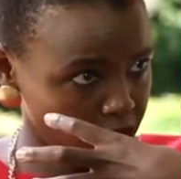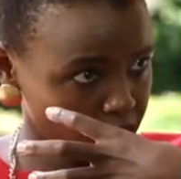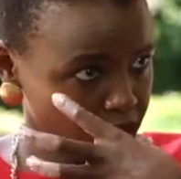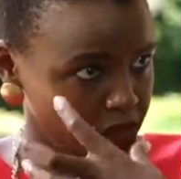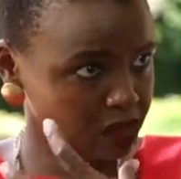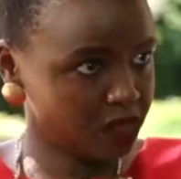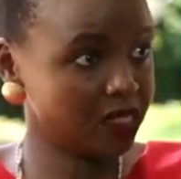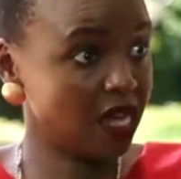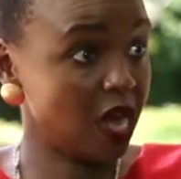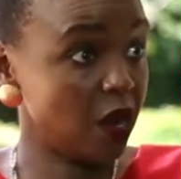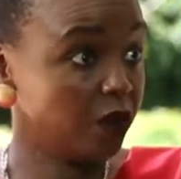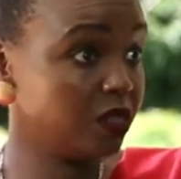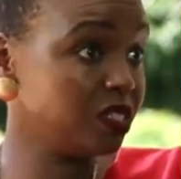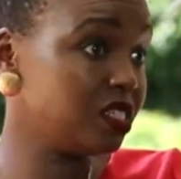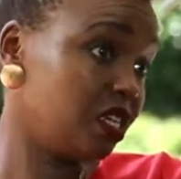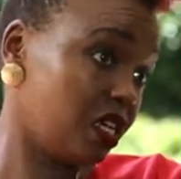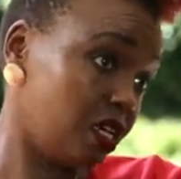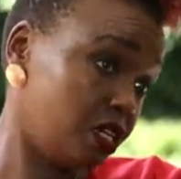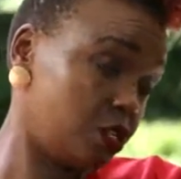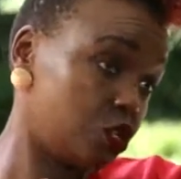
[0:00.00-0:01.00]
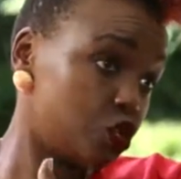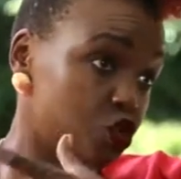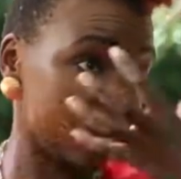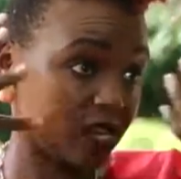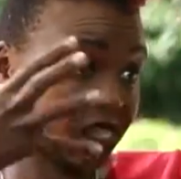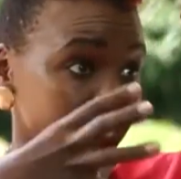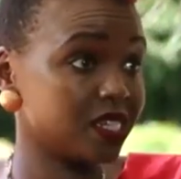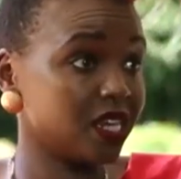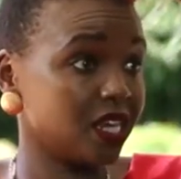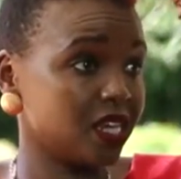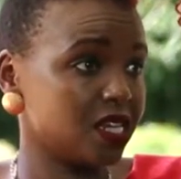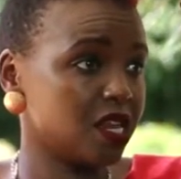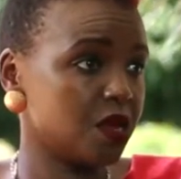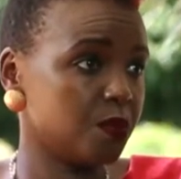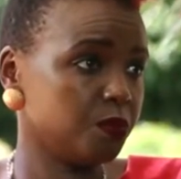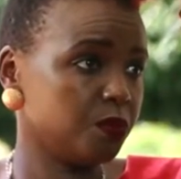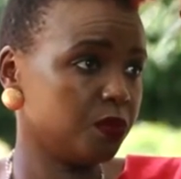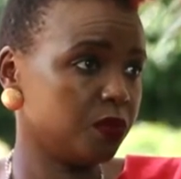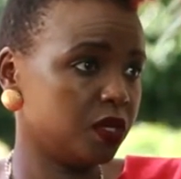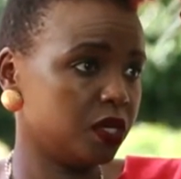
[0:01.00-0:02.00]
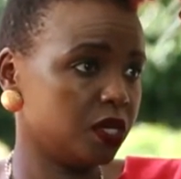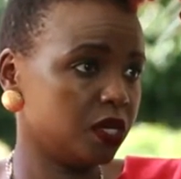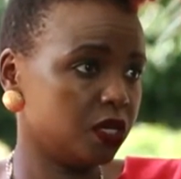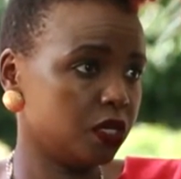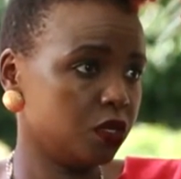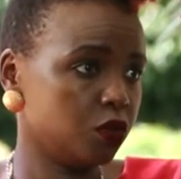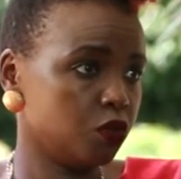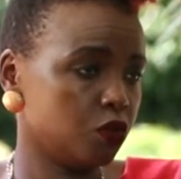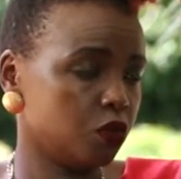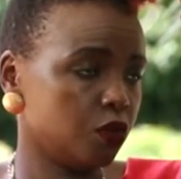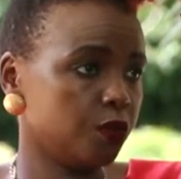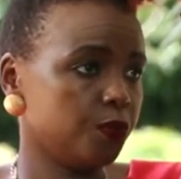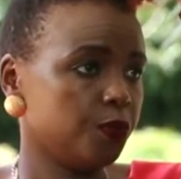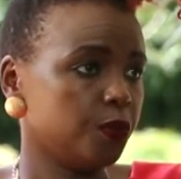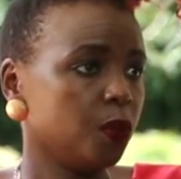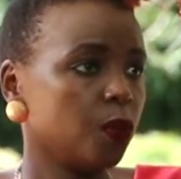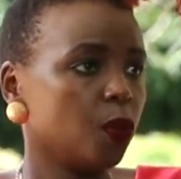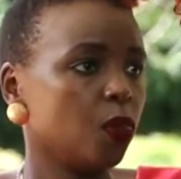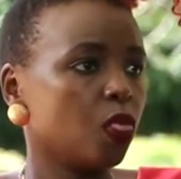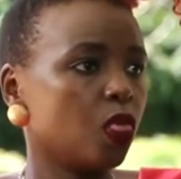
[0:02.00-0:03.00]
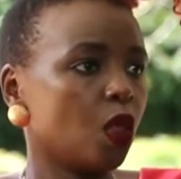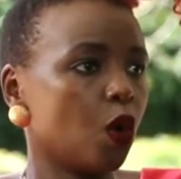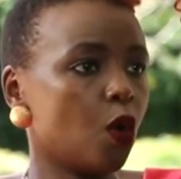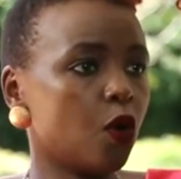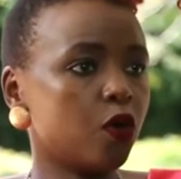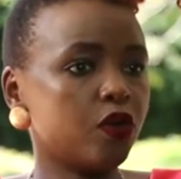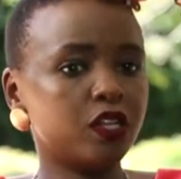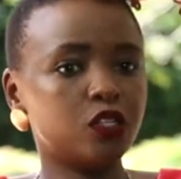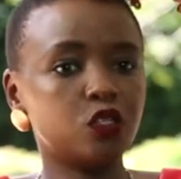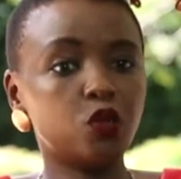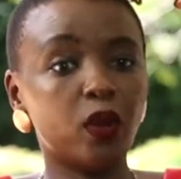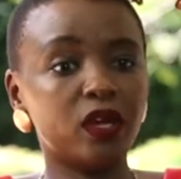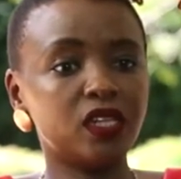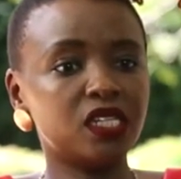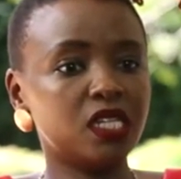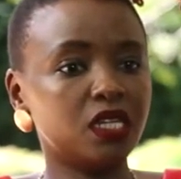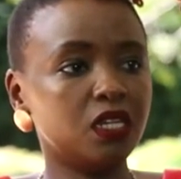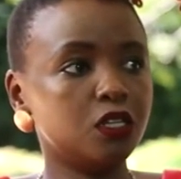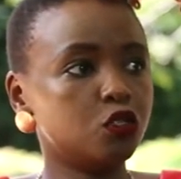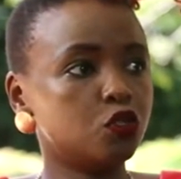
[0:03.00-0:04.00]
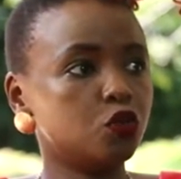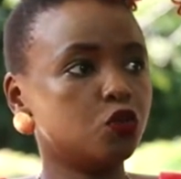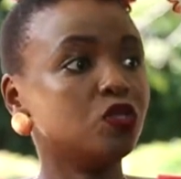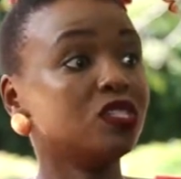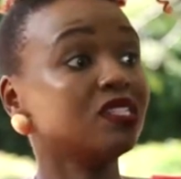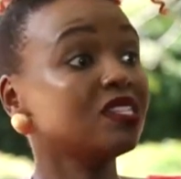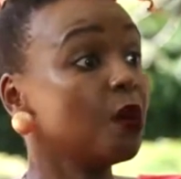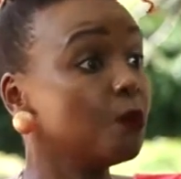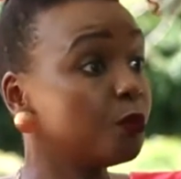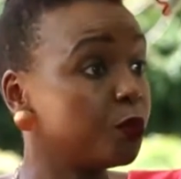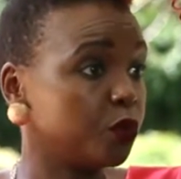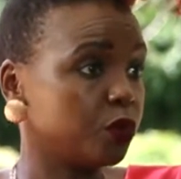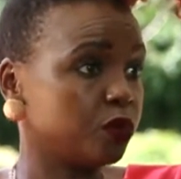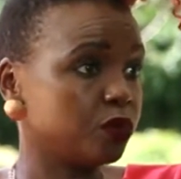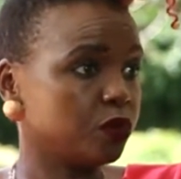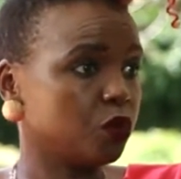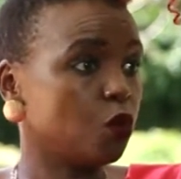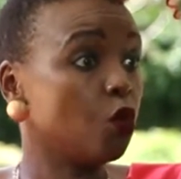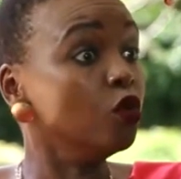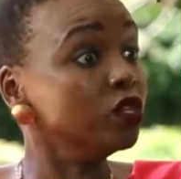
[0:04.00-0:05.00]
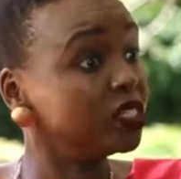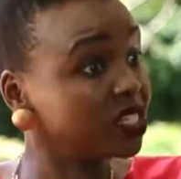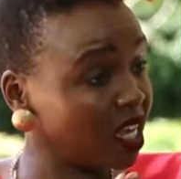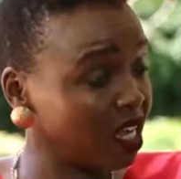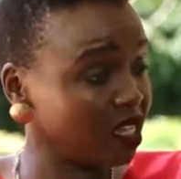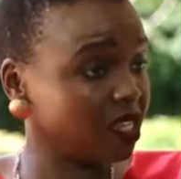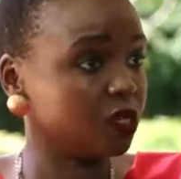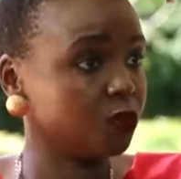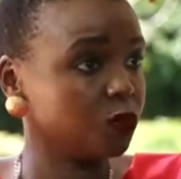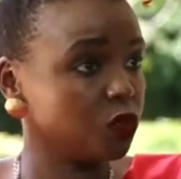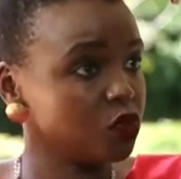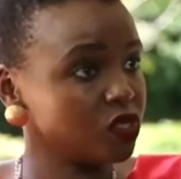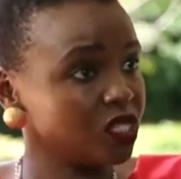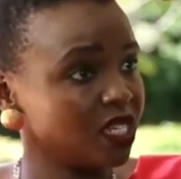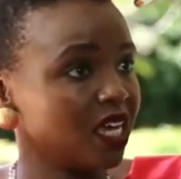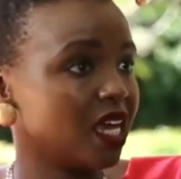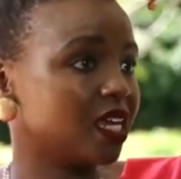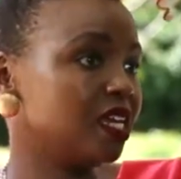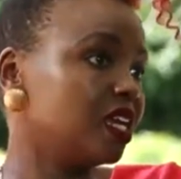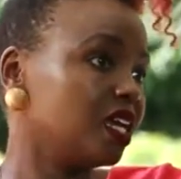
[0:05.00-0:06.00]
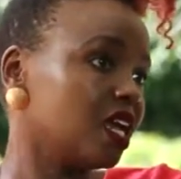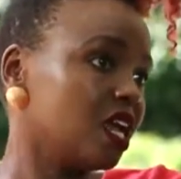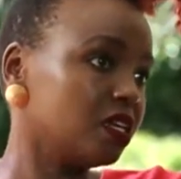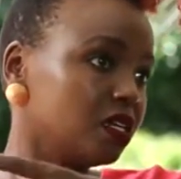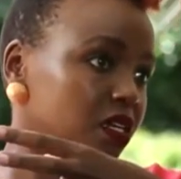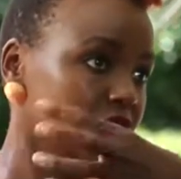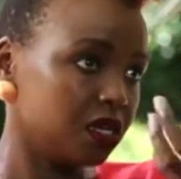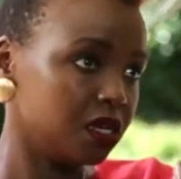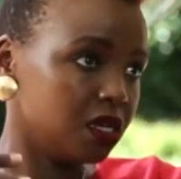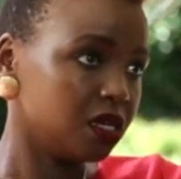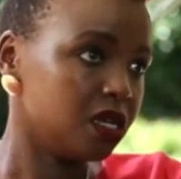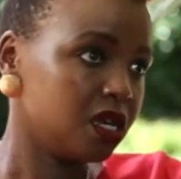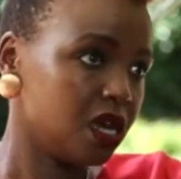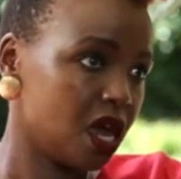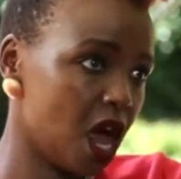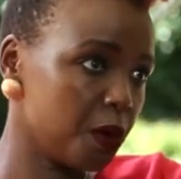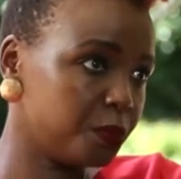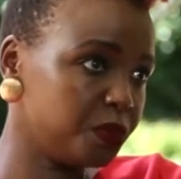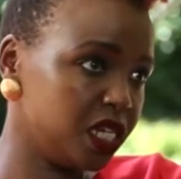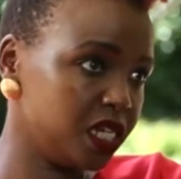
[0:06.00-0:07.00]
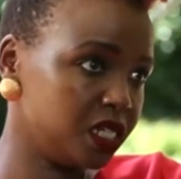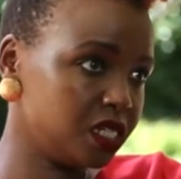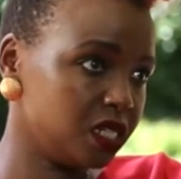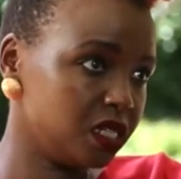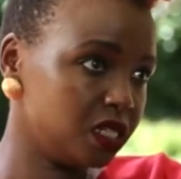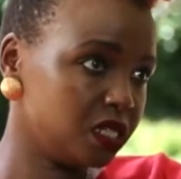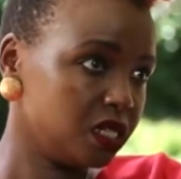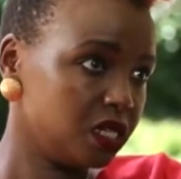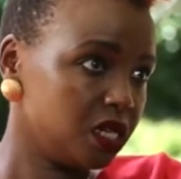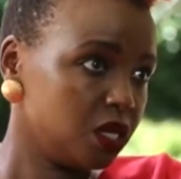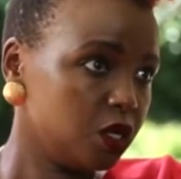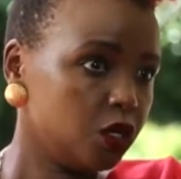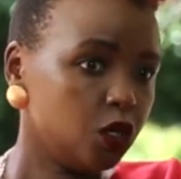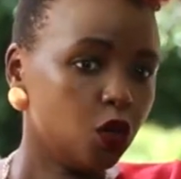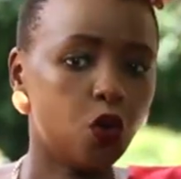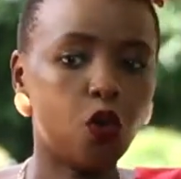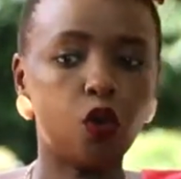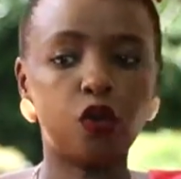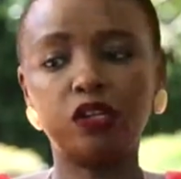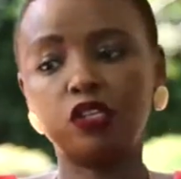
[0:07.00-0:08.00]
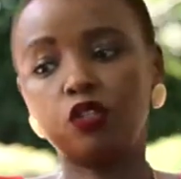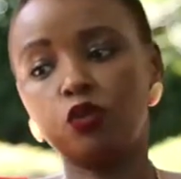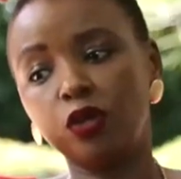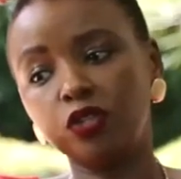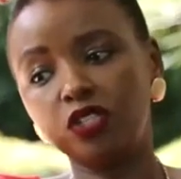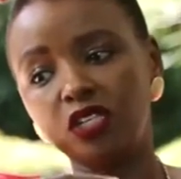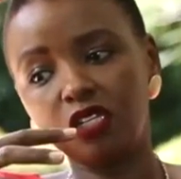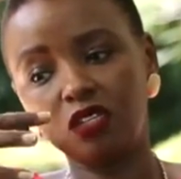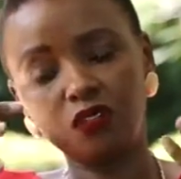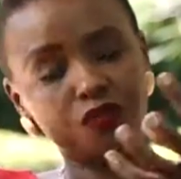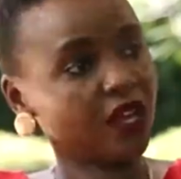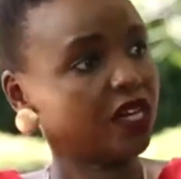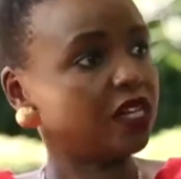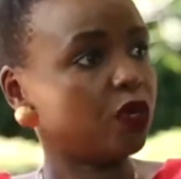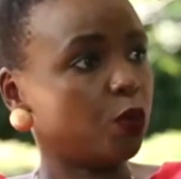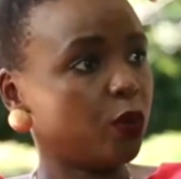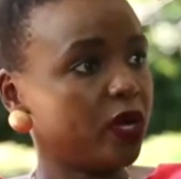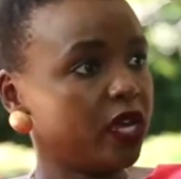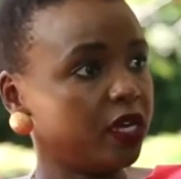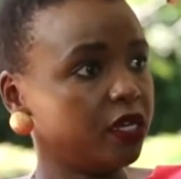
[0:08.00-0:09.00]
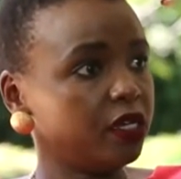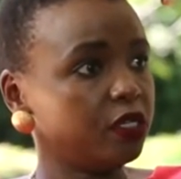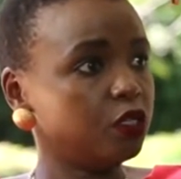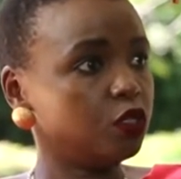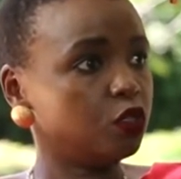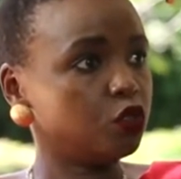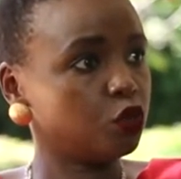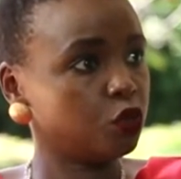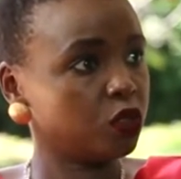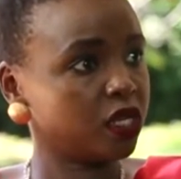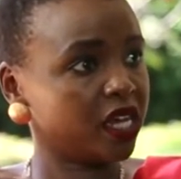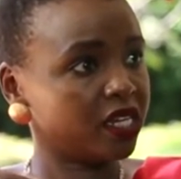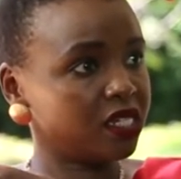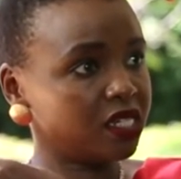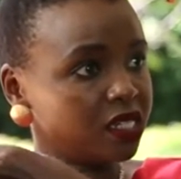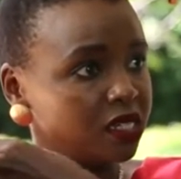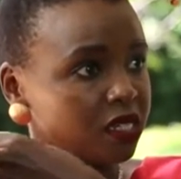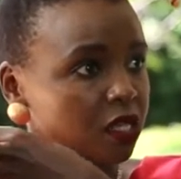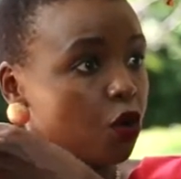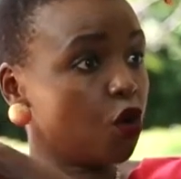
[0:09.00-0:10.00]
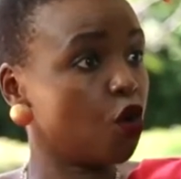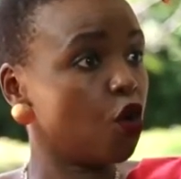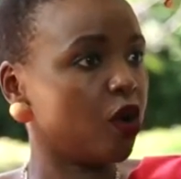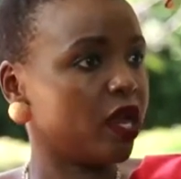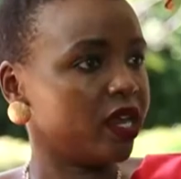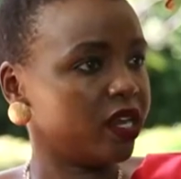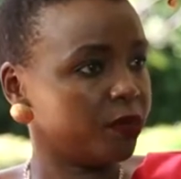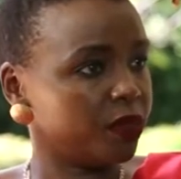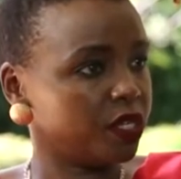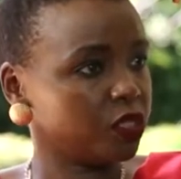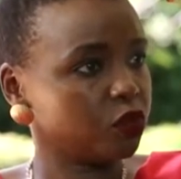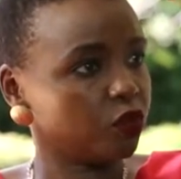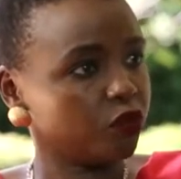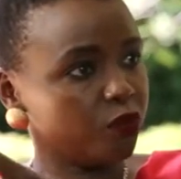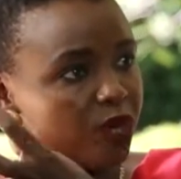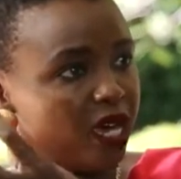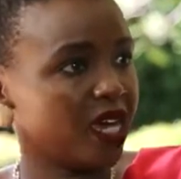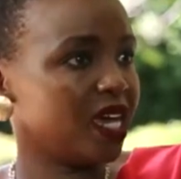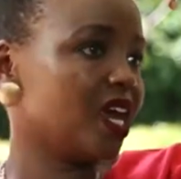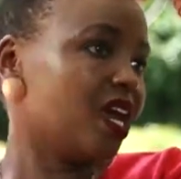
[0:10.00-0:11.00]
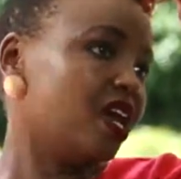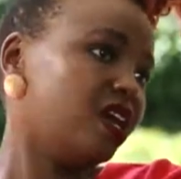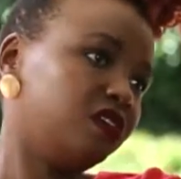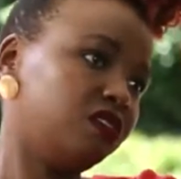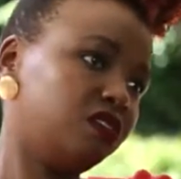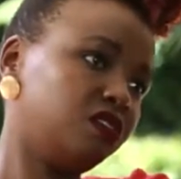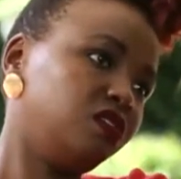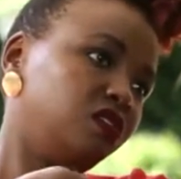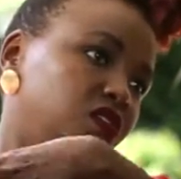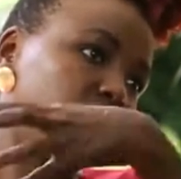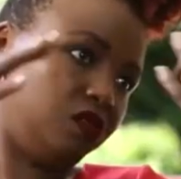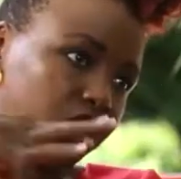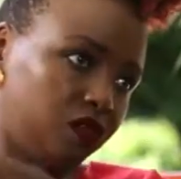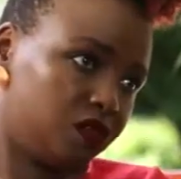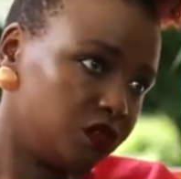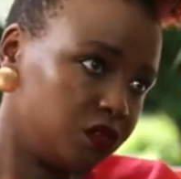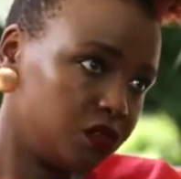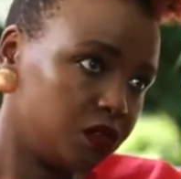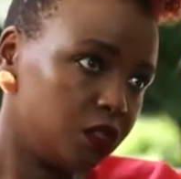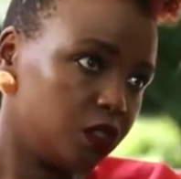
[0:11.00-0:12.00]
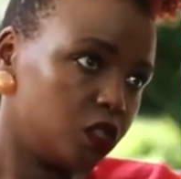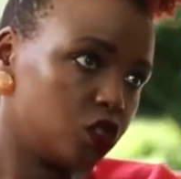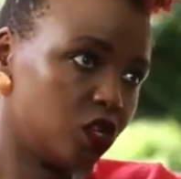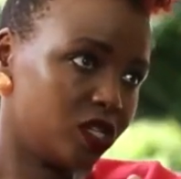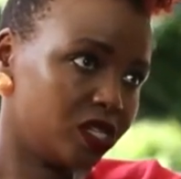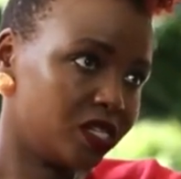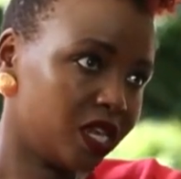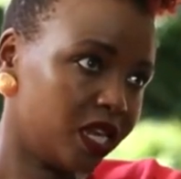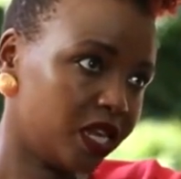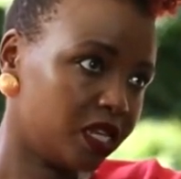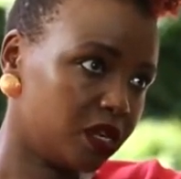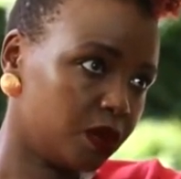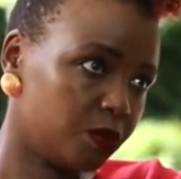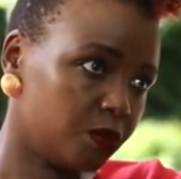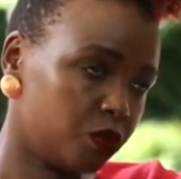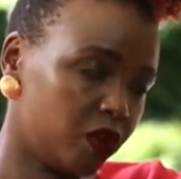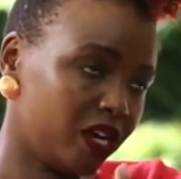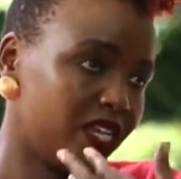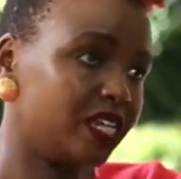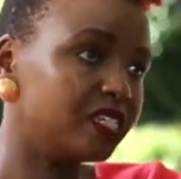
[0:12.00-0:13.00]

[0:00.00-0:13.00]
sounds and translate them, you know, or it's going to need to sample old Kenyan music and again update it, or it's going to need to find a way to get the core elements of Benga and translate them, right?